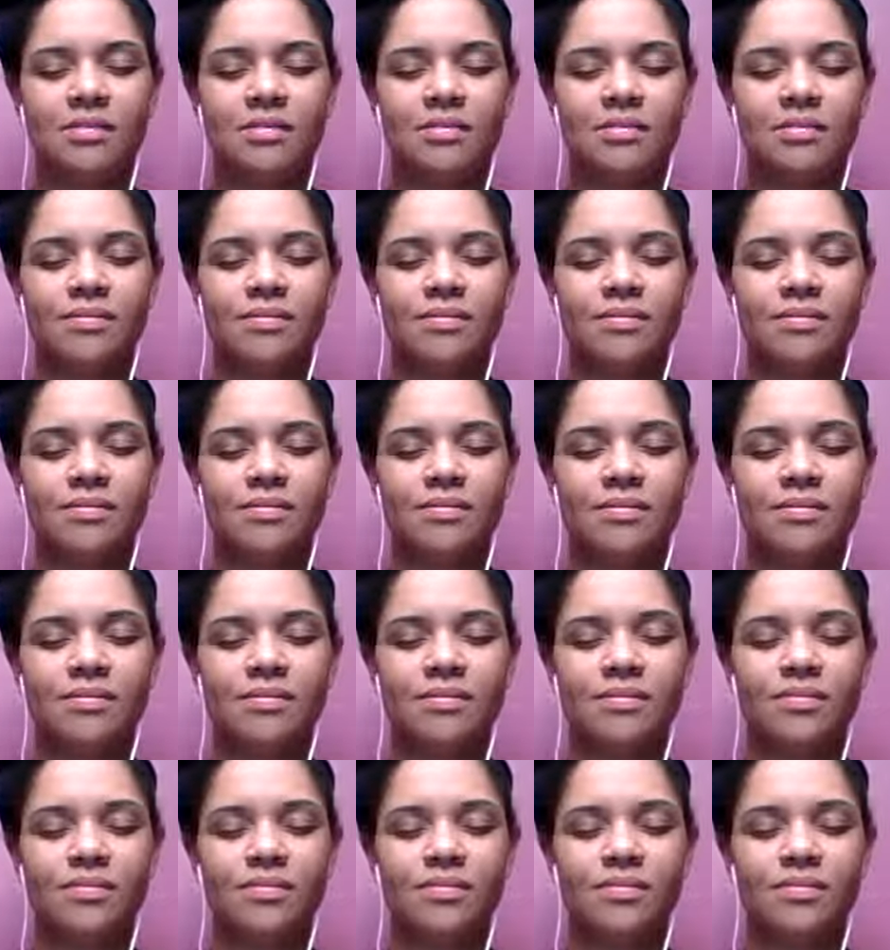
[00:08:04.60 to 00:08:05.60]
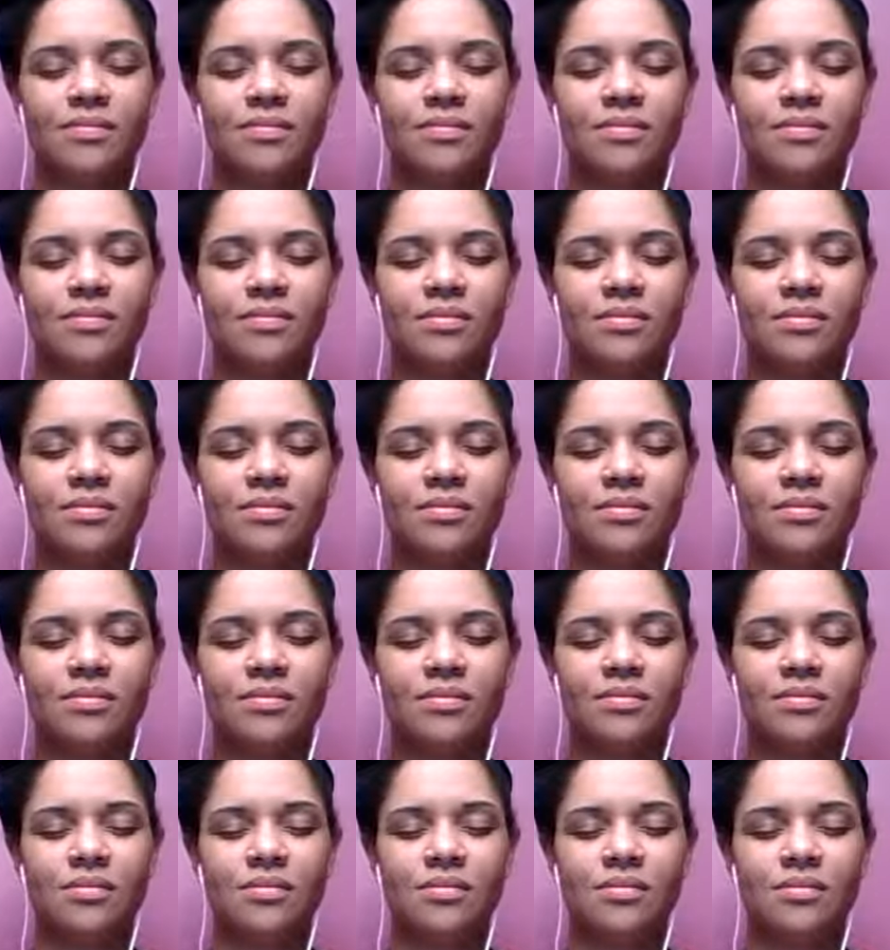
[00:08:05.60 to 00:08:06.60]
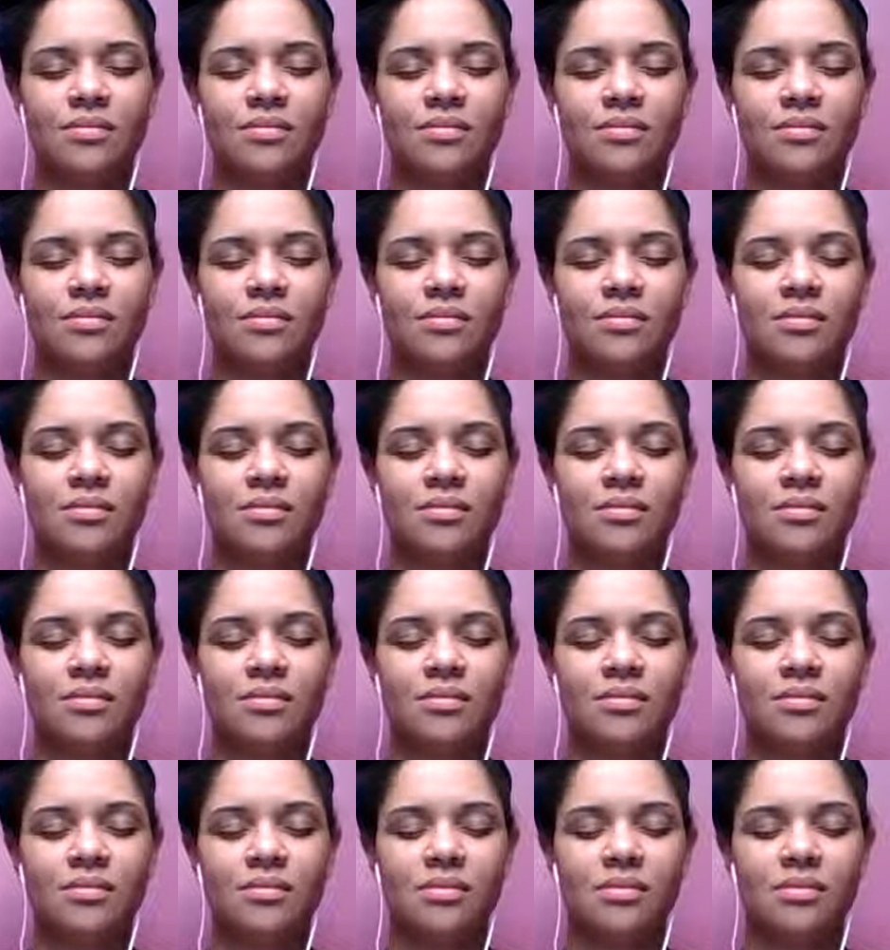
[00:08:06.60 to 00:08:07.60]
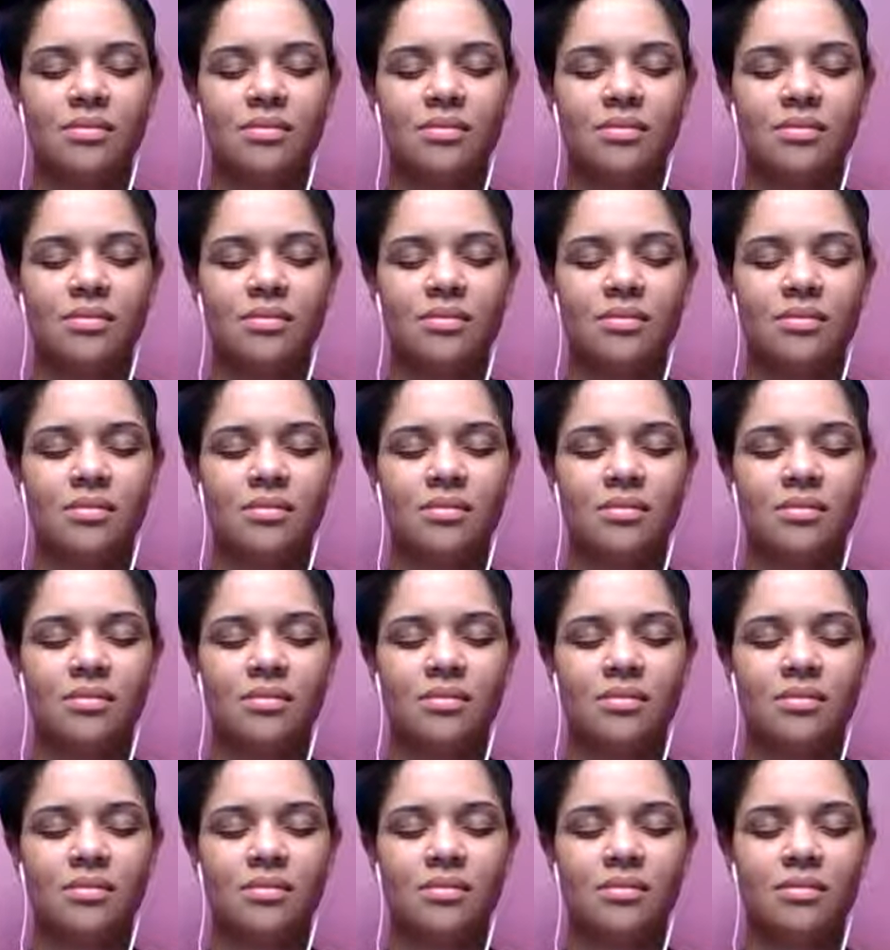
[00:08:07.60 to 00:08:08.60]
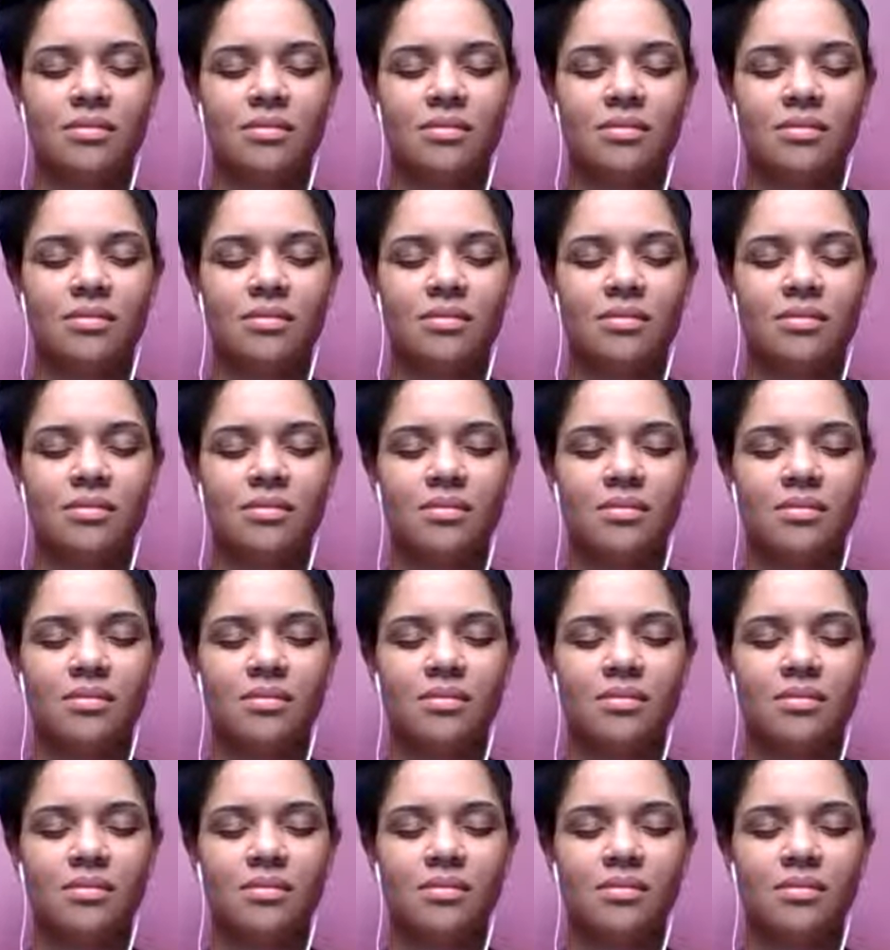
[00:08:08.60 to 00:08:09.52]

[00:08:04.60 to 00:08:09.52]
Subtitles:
Nobody speaks.